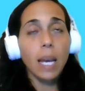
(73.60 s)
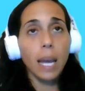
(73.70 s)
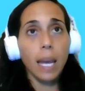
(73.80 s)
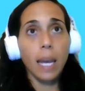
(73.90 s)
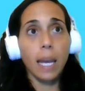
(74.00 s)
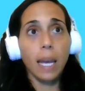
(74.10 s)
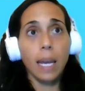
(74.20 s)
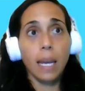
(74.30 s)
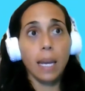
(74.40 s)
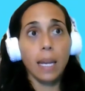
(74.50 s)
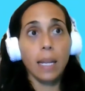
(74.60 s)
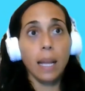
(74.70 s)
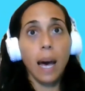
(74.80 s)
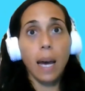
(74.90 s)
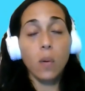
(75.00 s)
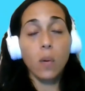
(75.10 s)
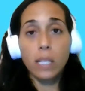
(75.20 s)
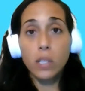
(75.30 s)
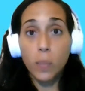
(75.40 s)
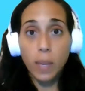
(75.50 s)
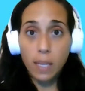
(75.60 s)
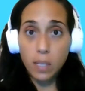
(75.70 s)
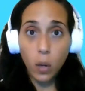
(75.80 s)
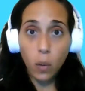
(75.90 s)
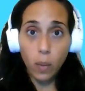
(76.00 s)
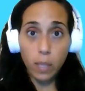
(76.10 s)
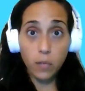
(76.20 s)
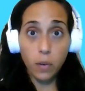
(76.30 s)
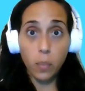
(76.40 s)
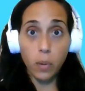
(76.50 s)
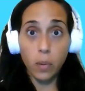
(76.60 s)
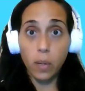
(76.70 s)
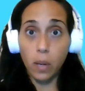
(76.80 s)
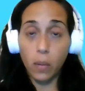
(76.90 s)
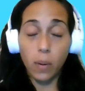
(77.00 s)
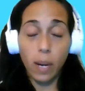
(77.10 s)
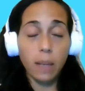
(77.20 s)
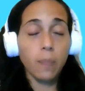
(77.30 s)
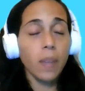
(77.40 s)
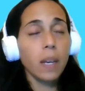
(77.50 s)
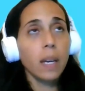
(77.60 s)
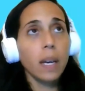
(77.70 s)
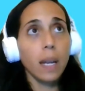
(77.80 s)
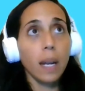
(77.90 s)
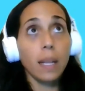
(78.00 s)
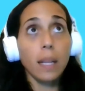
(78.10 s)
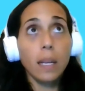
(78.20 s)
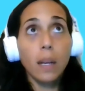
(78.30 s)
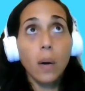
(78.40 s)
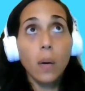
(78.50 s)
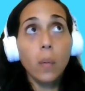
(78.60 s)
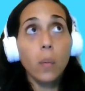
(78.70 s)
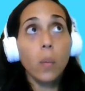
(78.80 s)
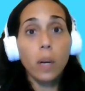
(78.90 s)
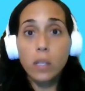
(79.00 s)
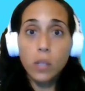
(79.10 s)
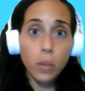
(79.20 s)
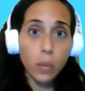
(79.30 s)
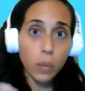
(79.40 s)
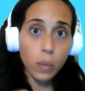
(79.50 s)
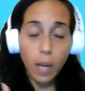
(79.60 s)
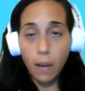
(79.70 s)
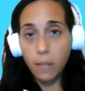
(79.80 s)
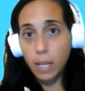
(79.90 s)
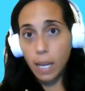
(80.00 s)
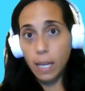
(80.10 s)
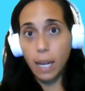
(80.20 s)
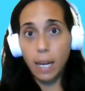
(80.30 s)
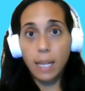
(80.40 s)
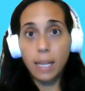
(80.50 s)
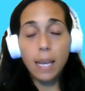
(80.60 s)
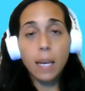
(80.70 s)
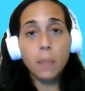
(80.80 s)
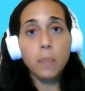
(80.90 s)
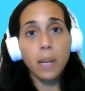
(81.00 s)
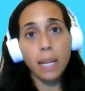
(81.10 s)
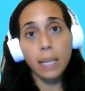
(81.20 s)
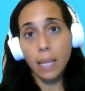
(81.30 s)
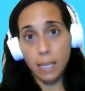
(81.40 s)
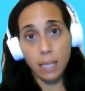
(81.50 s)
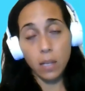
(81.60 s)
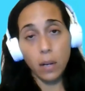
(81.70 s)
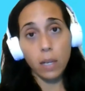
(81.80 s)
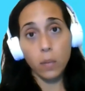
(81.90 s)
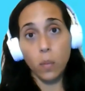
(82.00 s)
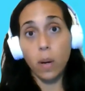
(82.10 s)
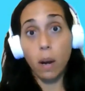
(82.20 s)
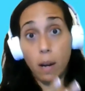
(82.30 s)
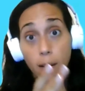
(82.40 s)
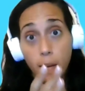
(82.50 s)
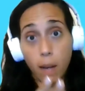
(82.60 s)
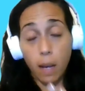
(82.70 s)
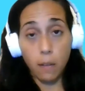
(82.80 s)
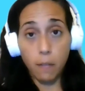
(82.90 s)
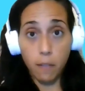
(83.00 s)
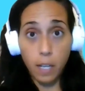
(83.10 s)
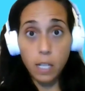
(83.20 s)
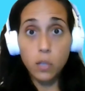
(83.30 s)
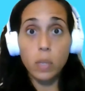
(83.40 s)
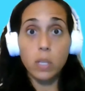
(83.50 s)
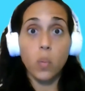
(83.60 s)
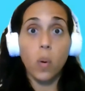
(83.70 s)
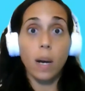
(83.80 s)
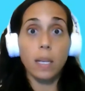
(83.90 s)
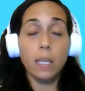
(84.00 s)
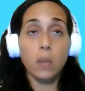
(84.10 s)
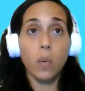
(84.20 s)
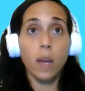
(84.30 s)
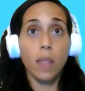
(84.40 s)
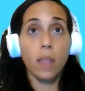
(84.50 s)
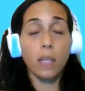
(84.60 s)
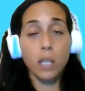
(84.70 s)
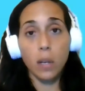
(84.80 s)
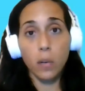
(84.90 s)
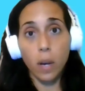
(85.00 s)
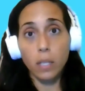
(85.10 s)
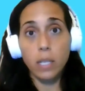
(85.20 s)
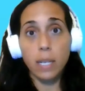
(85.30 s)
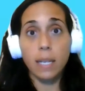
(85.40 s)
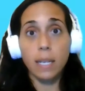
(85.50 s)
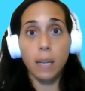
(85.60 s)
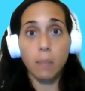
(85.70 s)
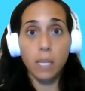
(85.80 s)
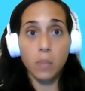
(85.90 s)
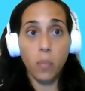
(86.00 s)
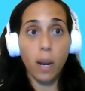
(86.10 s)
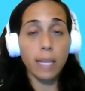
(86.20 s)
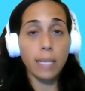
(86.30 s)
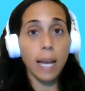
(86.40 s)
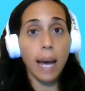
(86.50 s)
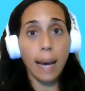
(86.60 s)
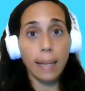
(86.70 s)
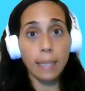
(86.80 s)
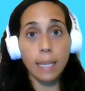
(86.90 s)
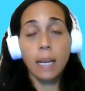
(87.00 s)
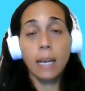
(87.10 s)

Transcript: and I wanted to be the soloist for Puerto Rico, right? And I didn't know where to navigate that idea, but I did start where I kind of finished, which was with Sheila Croxon and Biz Price at